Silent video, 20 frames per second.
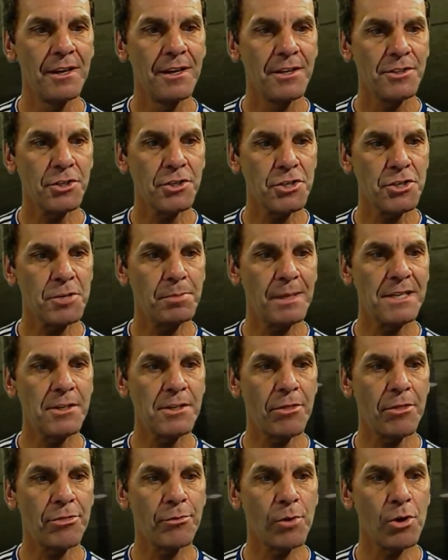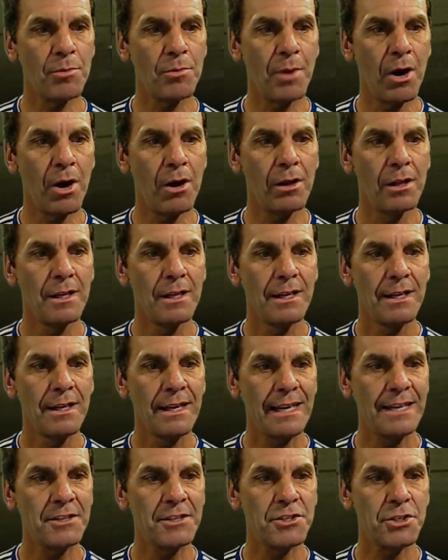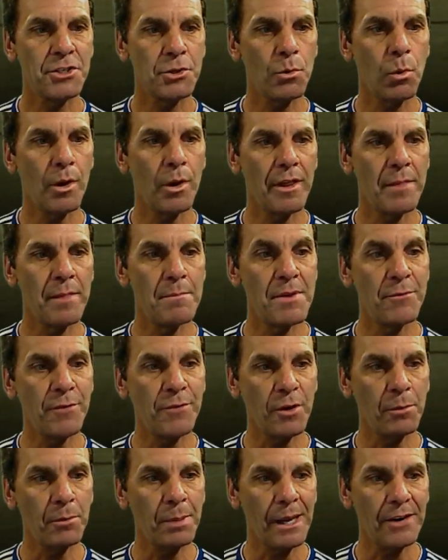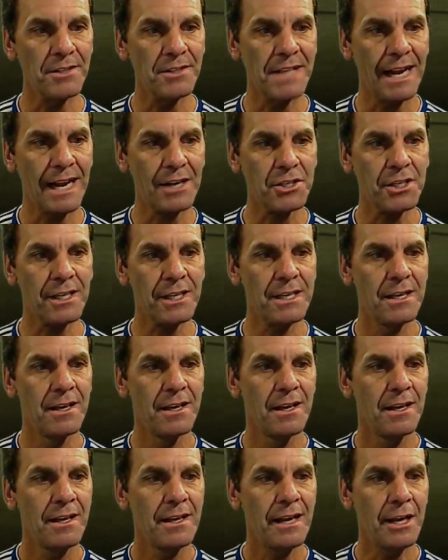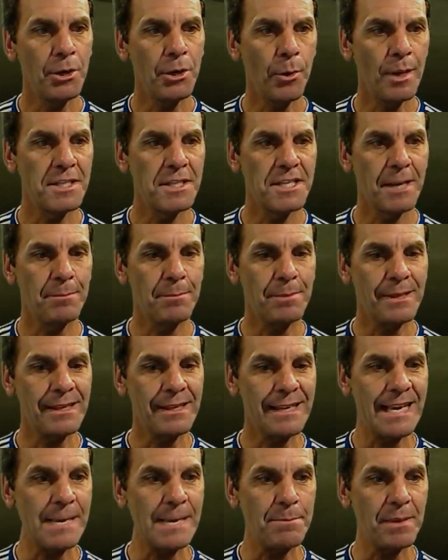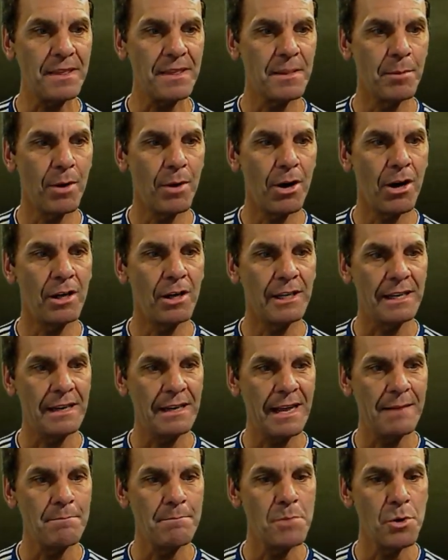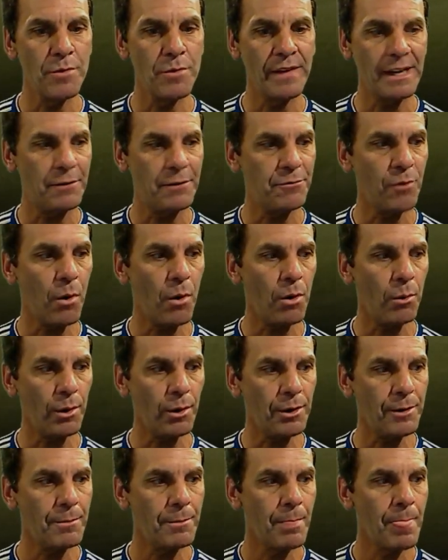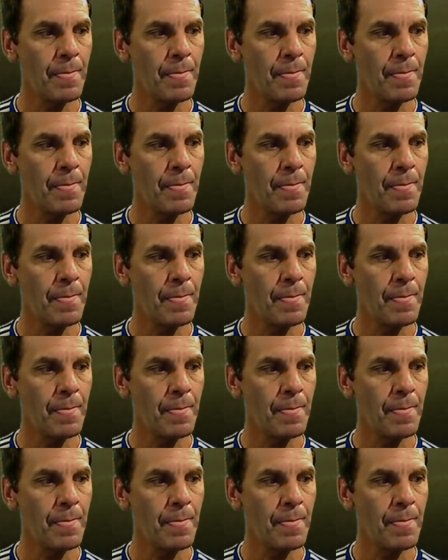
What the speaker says: So she plays a through ball into one of the midfield players, actually, who ends up keeping the ball and moving it forward.